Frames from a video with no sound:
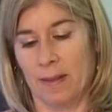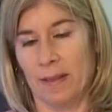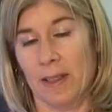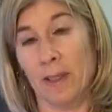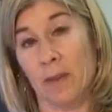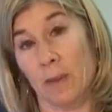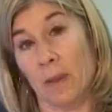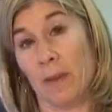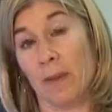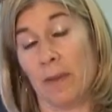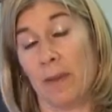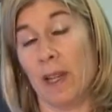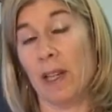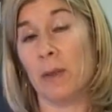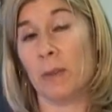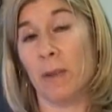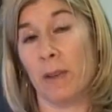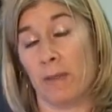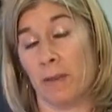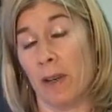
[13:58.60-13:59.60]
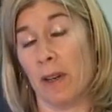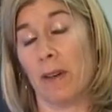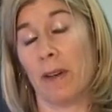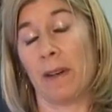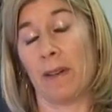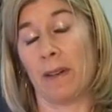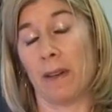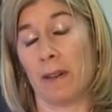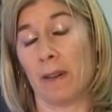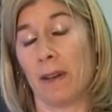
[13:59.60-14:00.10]
it's been
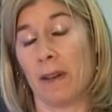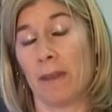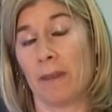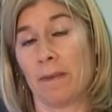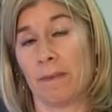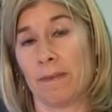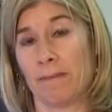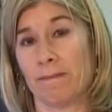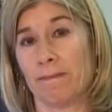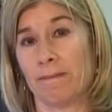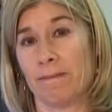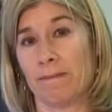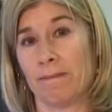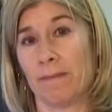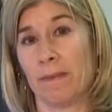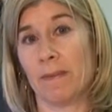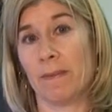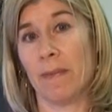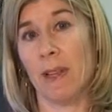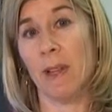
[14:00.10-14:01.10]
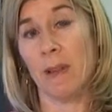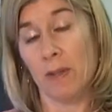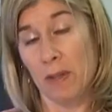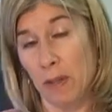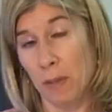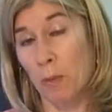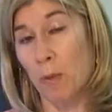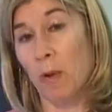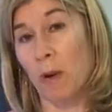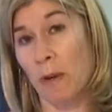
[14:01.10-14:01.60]
very, very
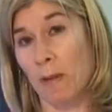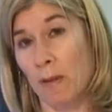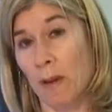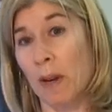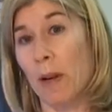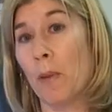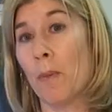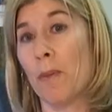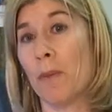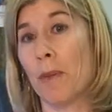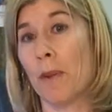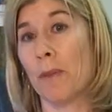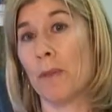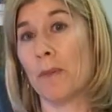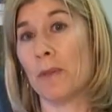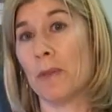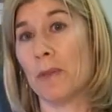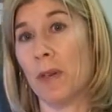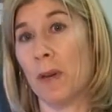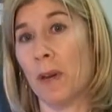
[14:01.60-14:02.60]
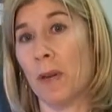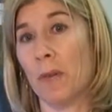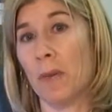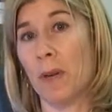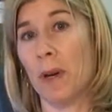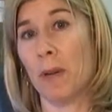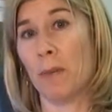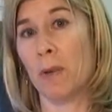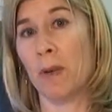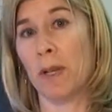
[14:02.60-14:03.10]
supportive and helpful. So
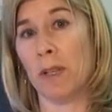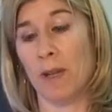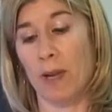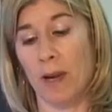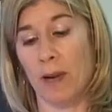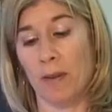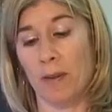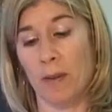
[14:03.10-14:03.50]
we appreciate